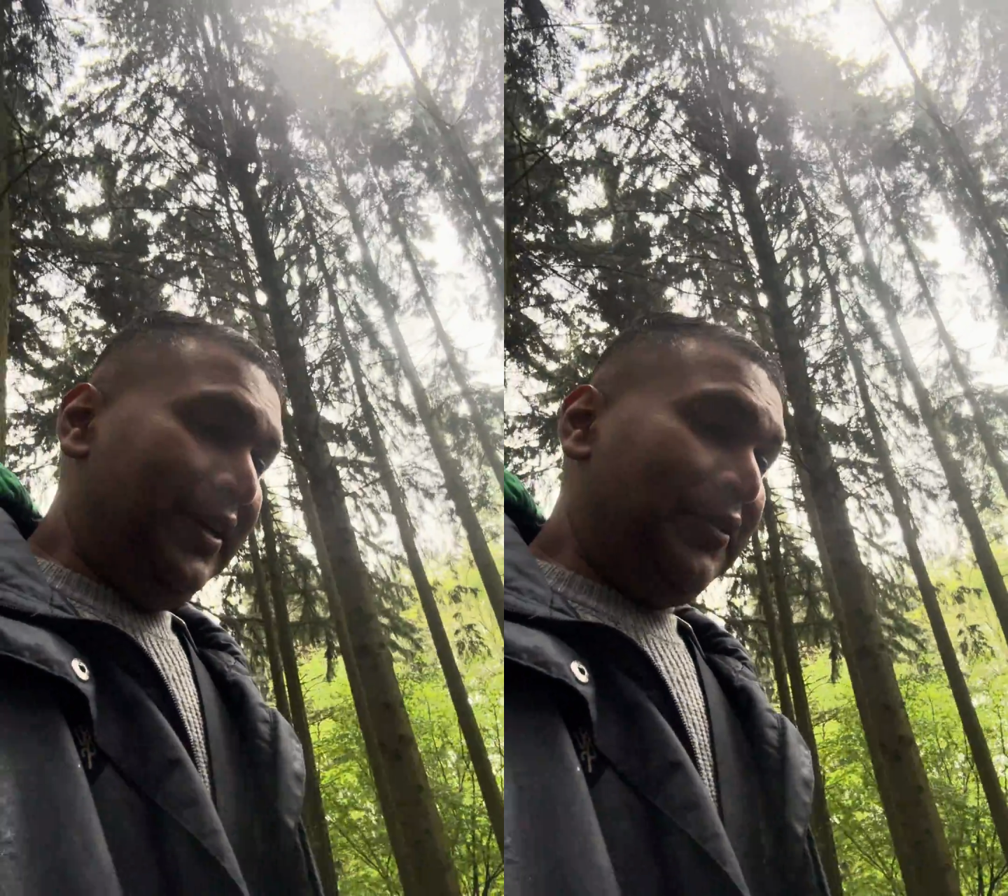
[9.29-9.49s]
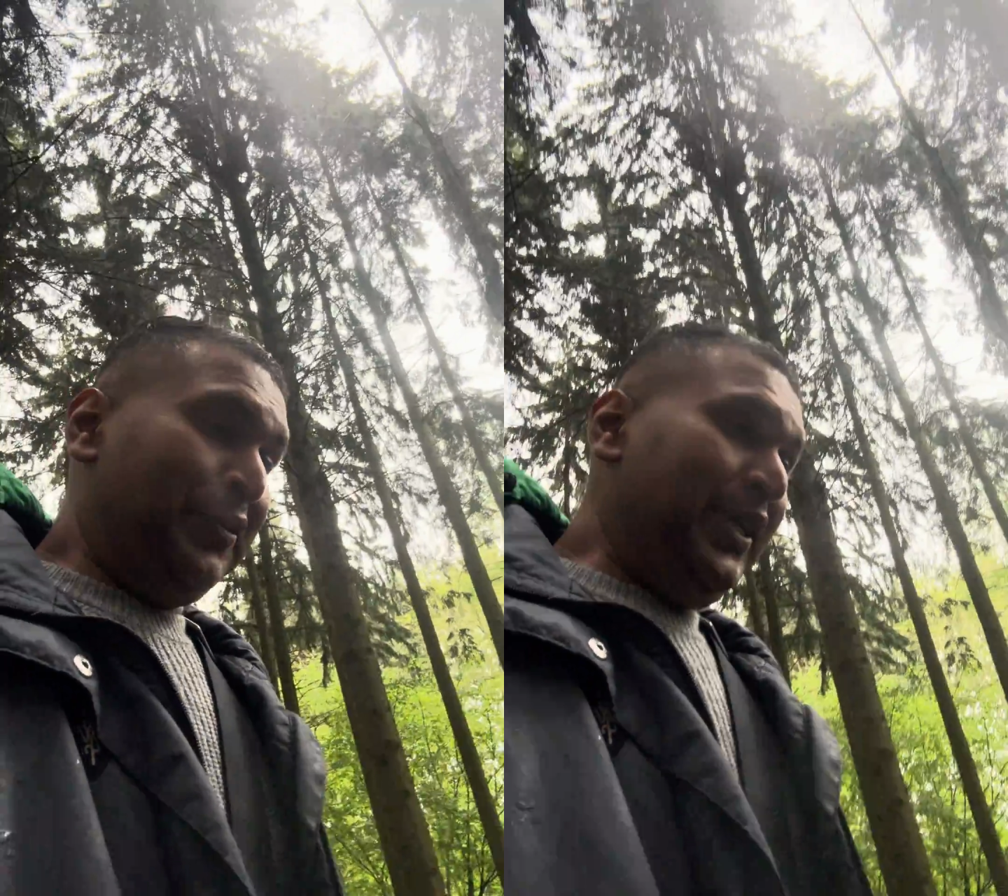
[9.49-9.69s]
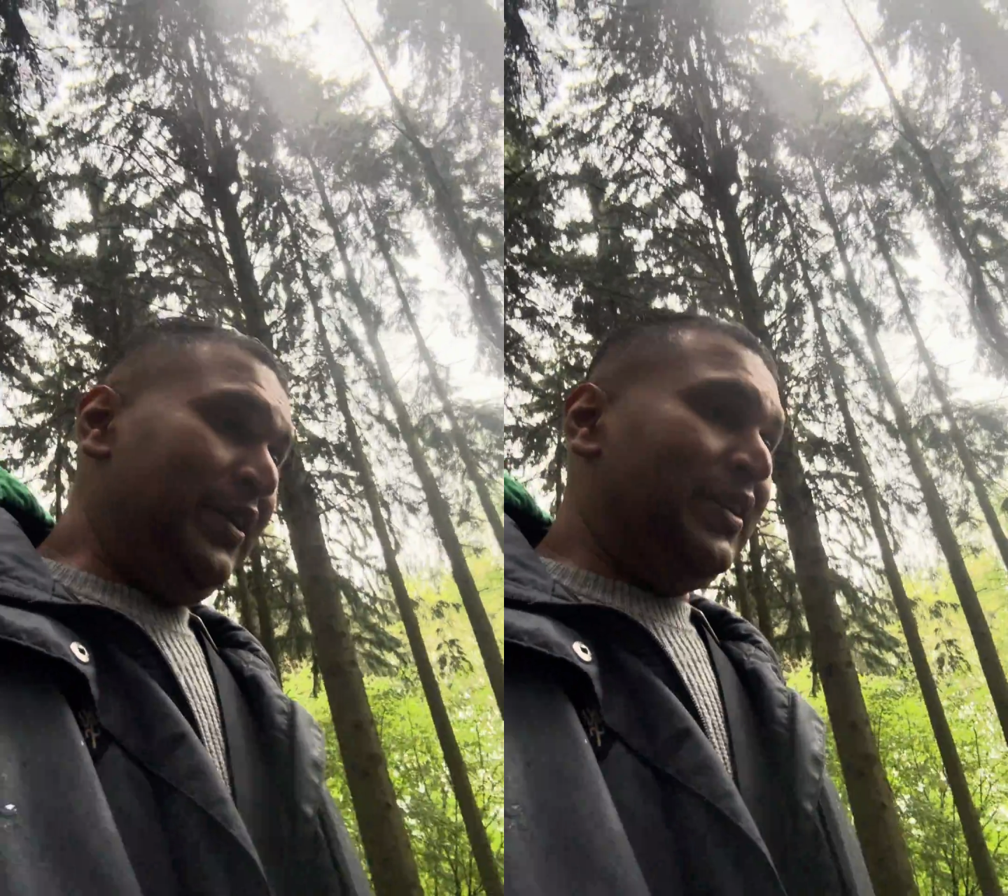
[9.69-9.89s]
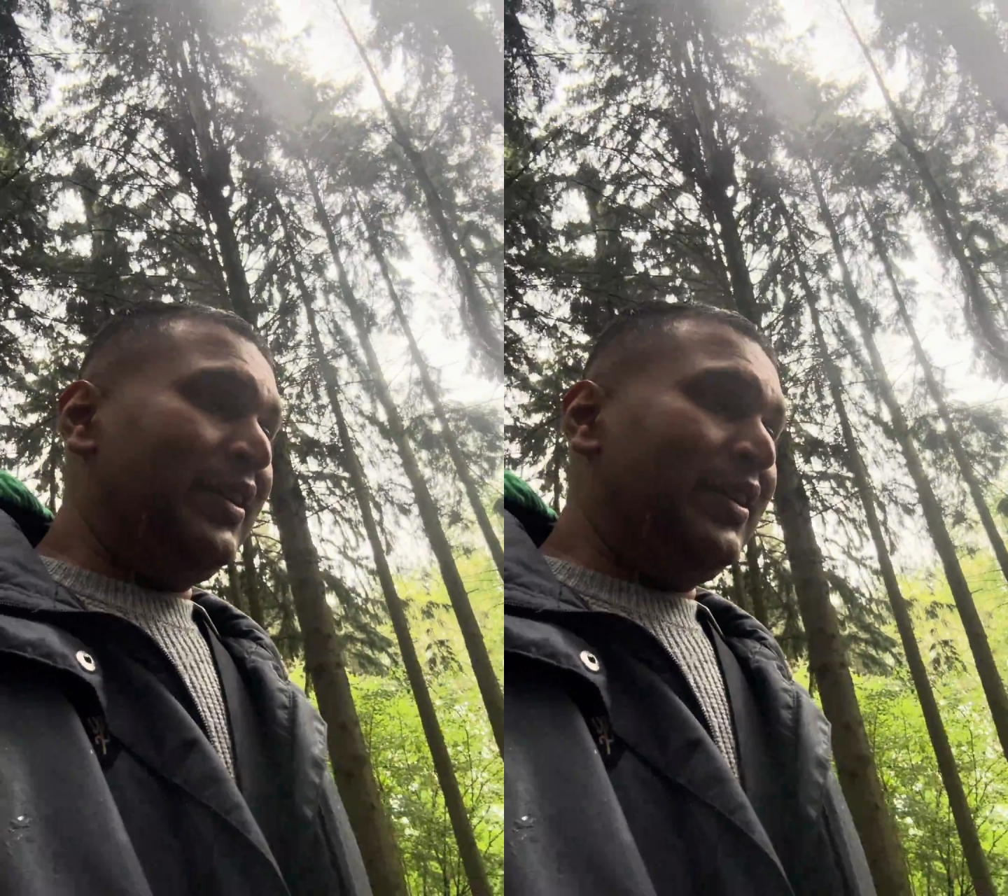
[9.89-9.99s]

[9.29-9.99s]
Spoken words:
yeah,